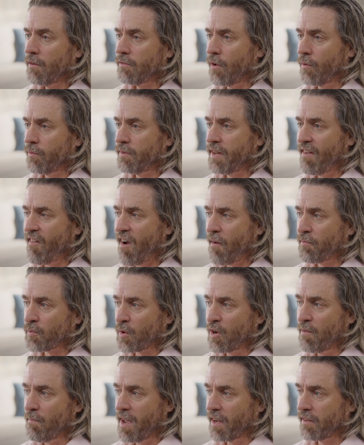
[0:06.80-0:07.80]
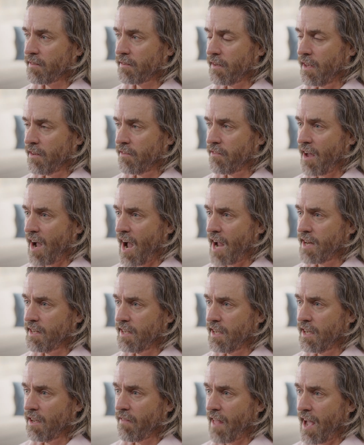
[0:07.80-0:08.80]
So DevOps Remix is the
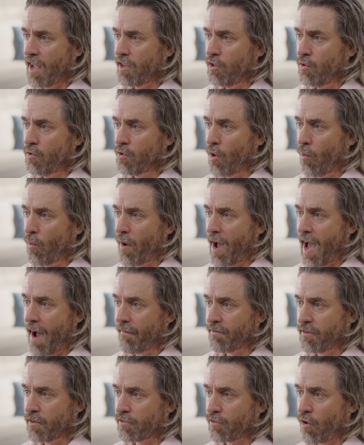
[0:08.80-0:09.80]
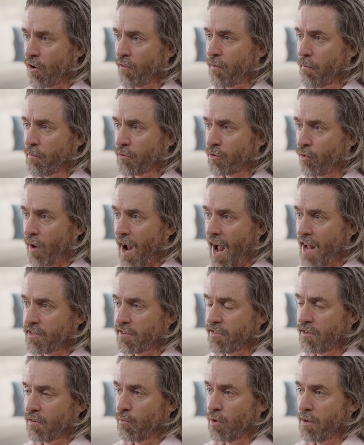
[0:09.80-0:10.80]
idea that you don't have to start from
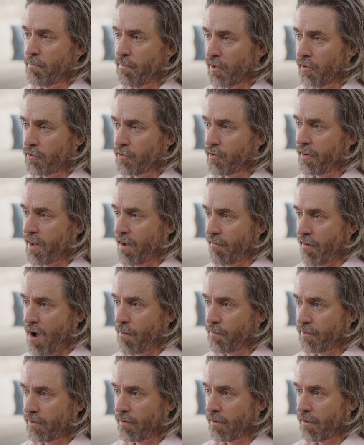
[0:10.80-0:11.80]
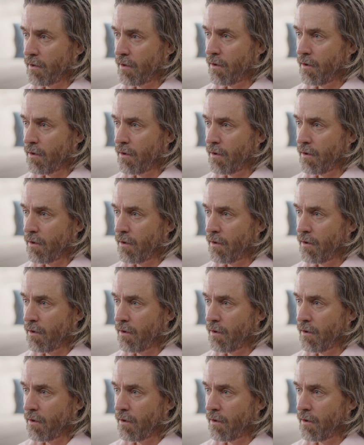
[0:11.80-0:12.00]
scratch to rebuild your DevOps.